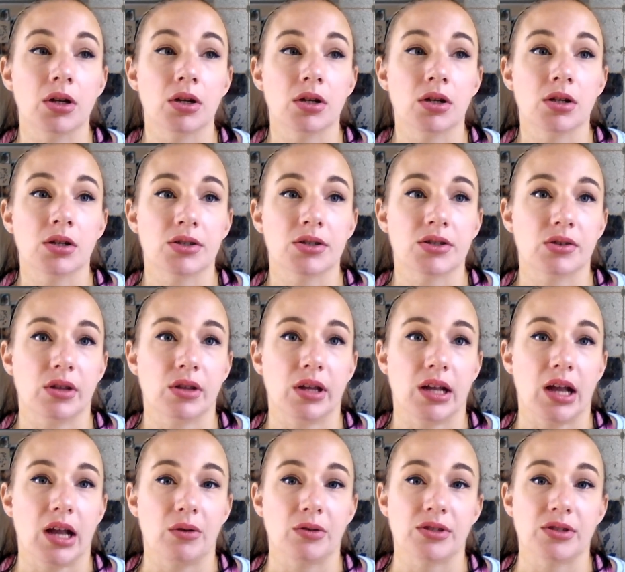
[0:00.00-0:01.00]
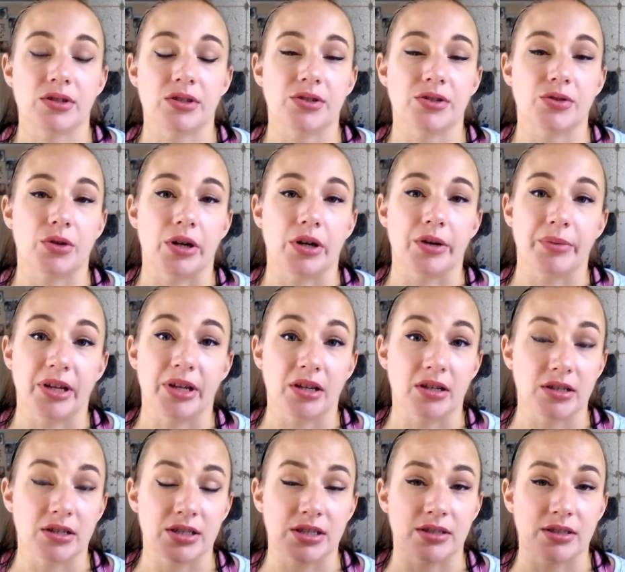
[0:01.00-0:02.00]
So, like, I was destroyed
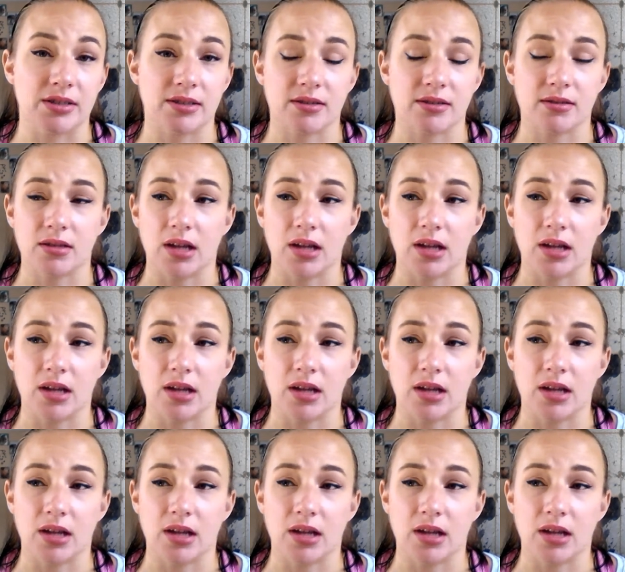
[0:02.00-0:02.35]
because